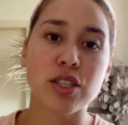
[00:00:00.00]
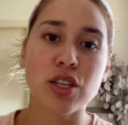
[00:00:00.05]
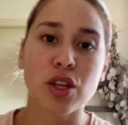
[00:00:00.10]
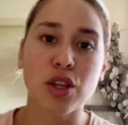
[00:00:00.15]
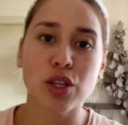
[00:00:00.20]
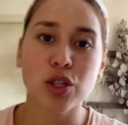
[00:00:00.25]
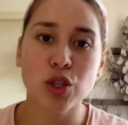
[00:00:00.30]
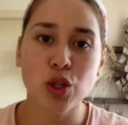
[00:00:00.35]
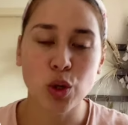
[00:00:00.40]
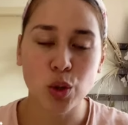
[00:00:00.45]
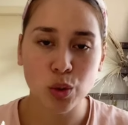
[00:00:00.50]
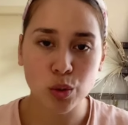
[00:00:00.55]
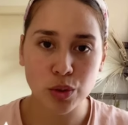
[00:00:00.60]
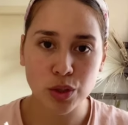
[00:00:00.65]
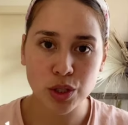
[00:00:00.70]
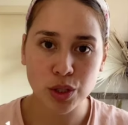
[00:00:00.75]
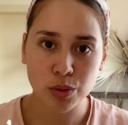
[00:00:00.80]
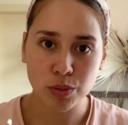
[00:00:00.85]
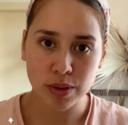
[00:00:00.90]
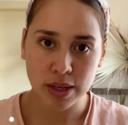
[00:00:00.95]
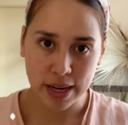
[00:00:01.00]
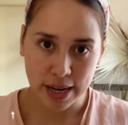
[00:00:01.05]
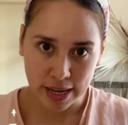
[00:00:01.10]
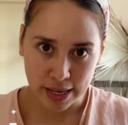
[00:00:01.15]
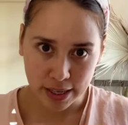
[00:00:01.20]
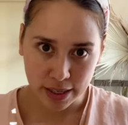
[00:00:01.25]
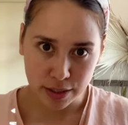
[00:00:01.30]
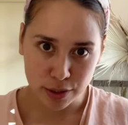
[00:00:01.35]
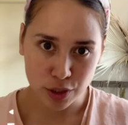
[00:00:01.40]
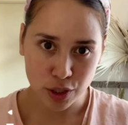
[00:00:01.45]
the tools you'll
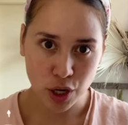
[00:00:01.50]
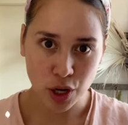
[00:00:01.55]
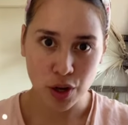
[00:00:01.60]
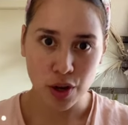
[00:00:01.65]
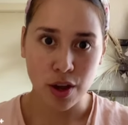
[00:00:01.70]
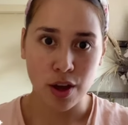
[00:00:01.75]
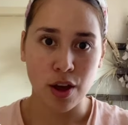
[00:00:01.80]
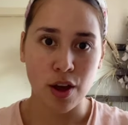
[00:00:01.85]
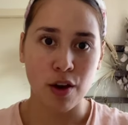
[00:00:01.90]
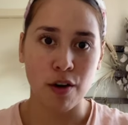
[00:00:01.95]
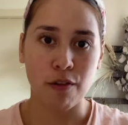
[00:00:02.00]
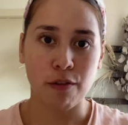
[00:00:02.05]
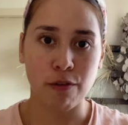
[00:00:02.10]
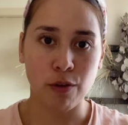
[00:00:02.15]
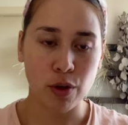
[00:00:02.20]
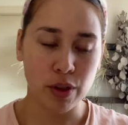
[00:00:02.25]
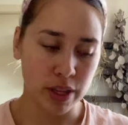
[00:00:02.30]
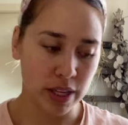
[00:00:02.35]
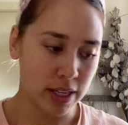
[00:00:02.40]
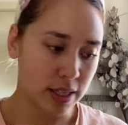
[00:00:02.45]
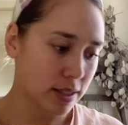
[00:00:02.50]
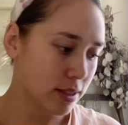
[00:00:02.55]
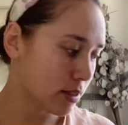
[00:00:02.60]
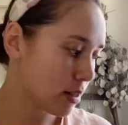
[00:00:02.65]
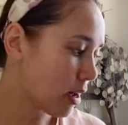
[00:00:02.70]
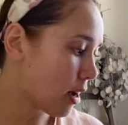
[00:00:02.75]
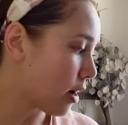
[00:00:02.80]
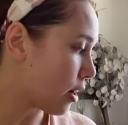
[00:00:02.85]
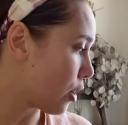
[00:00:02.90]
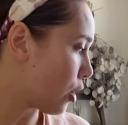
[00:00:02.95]
need for this
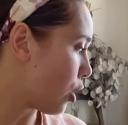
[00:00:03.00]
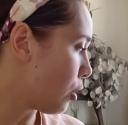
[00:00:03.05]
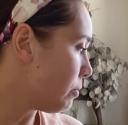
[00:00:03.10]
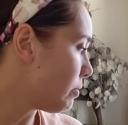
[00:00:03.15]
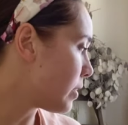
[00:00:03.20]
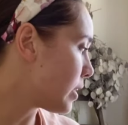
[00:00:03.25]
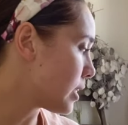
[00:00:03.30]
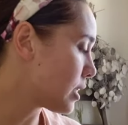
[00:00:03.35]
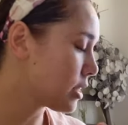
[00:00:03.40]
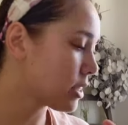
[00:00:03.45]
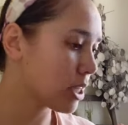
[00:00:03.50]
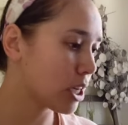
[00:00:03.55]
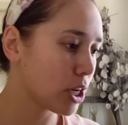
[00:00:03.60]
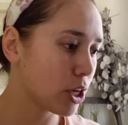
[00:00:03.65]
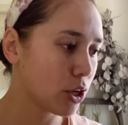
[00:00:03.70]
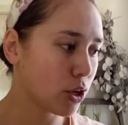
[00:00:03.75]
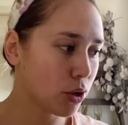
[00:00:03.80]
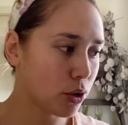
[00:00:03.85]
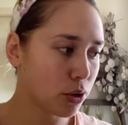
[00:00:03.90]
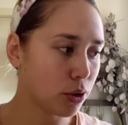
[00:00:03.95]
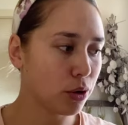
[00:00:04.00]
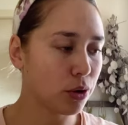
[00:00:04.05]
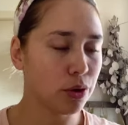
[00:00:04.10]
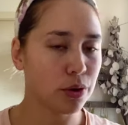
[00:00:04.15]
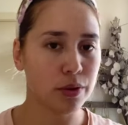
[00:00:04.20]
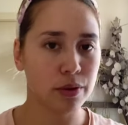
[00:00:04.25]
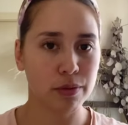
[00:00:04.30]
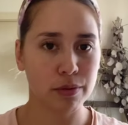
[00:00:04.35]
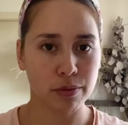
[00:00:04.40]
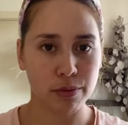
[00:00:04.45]
are obviously
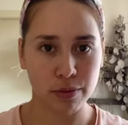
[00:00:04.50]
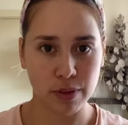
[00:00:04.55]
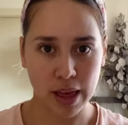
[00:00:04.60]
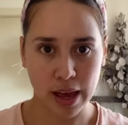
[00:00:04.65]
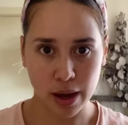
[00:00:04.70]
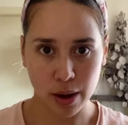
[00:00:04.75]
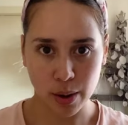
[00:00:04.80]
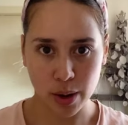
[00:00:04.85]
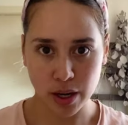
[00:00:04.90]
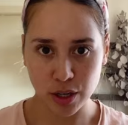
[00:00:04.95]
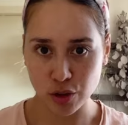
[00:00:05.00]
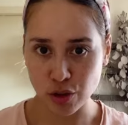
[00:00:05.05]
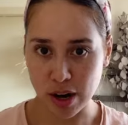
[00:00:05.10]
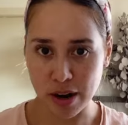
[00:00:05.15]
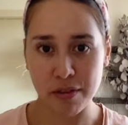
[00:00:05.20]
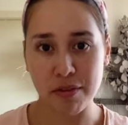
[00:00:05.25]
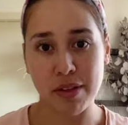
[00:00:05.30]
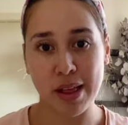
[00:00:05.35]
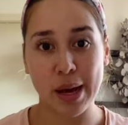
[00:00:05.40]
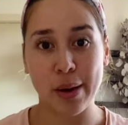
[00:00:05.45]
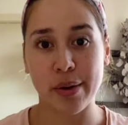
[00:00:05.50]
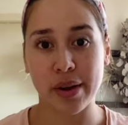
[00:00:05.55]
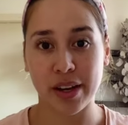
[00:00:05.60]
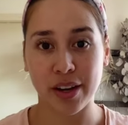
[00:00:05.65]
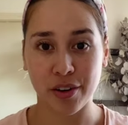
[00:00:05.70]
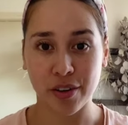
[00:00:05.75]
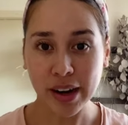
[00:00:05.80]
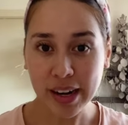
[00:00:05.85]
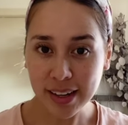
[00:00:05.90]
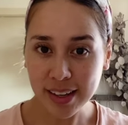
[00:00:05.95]
your flower, dried flower
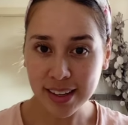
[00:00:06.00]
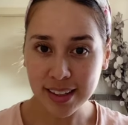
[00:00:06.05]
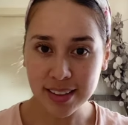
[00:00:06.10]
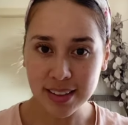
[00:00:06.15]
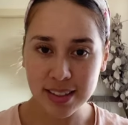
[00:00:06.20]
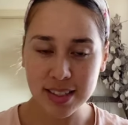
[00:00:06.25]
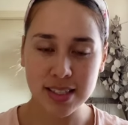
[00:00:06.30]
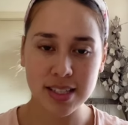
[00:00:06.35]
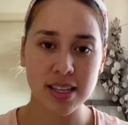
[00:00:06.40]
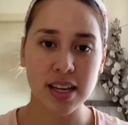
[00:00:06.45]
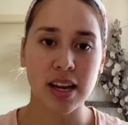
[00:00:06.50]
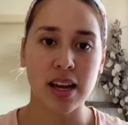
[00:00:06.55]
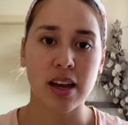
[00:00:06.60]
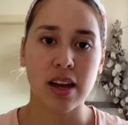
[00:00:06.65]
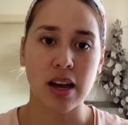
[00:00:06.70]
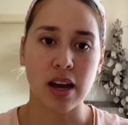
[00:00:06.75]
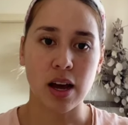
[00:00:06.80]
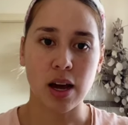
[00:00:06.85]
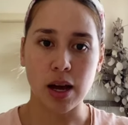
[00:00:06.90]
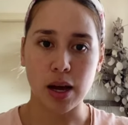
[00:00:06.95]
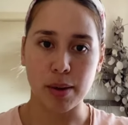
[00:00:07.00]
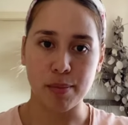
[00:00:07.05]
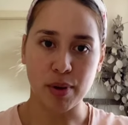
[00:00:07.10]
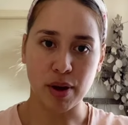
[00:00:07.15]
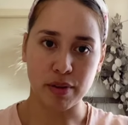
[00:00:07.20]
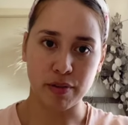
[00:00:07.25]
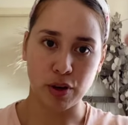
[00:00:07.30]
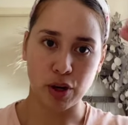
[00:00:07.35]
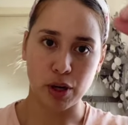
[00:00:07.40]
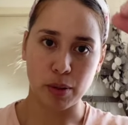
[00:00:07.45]
ingredients. Um,
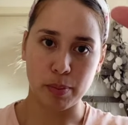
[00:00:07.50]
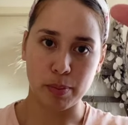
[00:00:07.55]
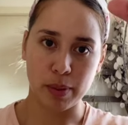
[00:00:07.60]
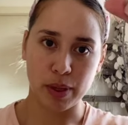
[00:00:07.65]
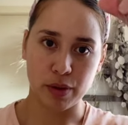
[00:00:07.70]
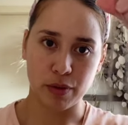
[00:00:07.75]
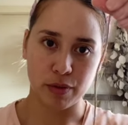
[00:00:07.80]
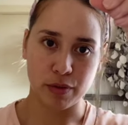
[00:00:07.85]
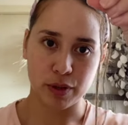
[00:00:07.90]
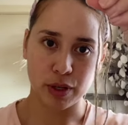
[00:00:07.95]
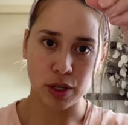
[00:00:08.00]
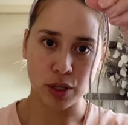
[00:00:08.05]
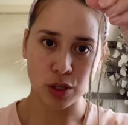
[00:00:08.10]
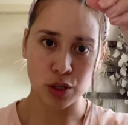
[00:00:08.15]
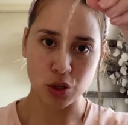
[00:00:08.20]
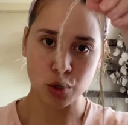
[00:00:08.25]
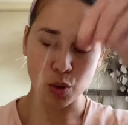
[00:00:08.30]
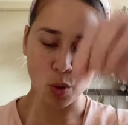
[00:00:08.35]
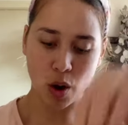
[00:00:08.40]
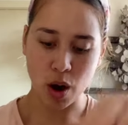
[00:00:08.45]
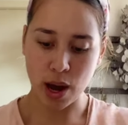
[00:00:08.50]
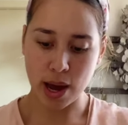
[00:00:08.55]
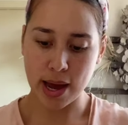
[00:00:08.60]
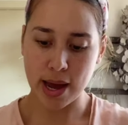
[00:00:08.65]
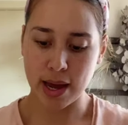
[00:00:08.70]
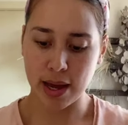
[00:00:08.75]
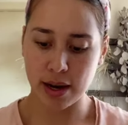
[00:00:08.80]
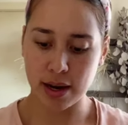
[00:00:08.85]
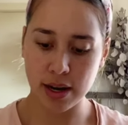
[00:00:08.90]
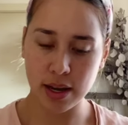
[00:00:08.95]
I've got a bit of
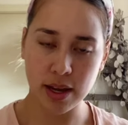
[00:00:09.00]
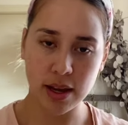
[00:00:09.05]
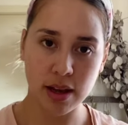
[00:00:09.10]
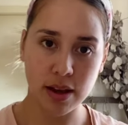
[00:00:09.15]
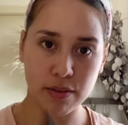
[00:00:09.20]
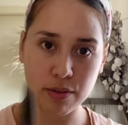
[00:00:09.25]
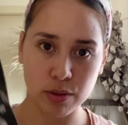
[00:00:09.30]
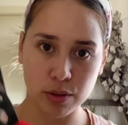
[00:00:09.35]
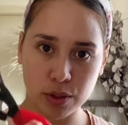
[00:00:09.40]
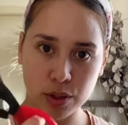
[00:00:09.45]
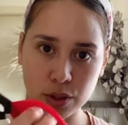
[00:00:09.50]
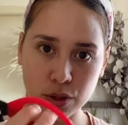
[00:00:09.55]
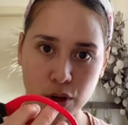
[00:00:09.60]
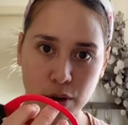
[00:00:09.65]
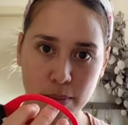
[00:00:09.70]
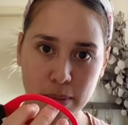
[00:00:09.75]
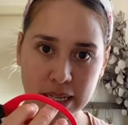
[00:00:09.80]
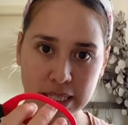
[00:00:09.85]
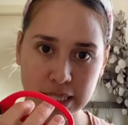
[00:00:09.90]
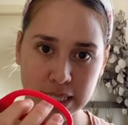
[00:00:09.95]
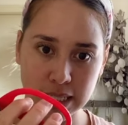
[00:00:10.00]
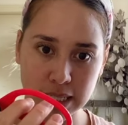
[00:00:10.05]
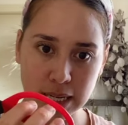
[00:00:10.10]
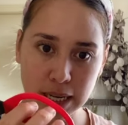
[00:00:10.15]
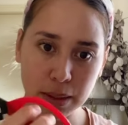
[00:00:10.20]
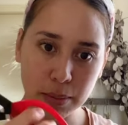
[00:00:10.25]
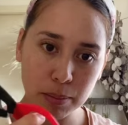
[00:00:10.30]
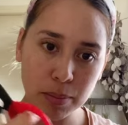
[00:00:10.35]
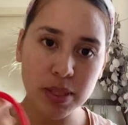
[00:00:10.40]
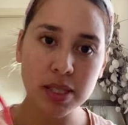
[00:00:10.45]
twine. I've also got my
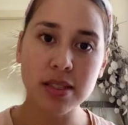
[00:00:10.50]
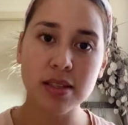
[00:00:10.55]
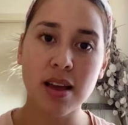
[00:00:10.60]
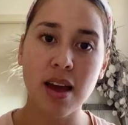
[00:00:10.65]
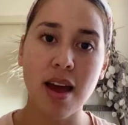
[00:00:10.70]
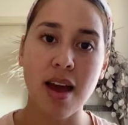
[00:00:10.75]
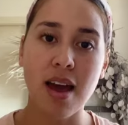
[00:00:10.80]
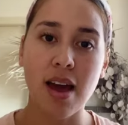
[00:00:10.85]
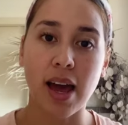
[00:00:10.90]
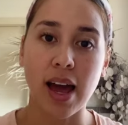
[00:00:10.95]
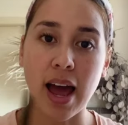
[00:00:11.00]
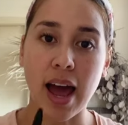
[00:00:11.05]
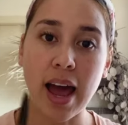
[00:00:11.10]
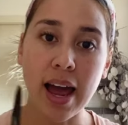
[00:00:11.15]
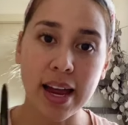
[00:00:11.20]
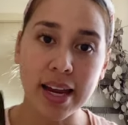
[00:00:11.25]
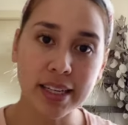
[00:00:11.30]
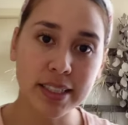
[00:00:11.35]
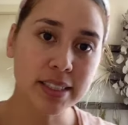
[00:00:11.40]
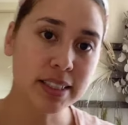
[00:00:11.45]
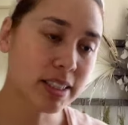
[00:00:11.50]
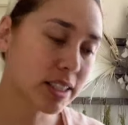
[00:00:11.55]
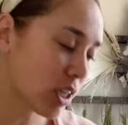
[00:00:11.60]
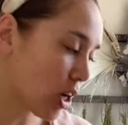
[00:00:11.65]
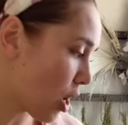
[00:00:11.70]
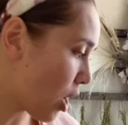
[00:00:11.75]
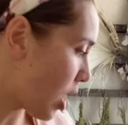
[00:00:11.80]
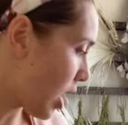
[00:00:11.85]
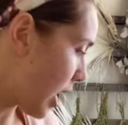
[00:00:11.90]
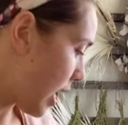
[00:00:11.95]
snips and
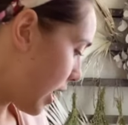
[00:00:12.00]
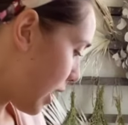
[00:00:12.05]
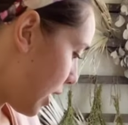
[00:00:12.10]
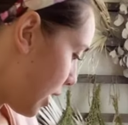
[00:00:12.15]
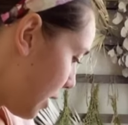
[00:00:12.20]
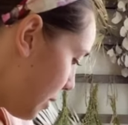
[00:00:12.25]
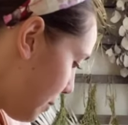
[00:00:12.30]
I,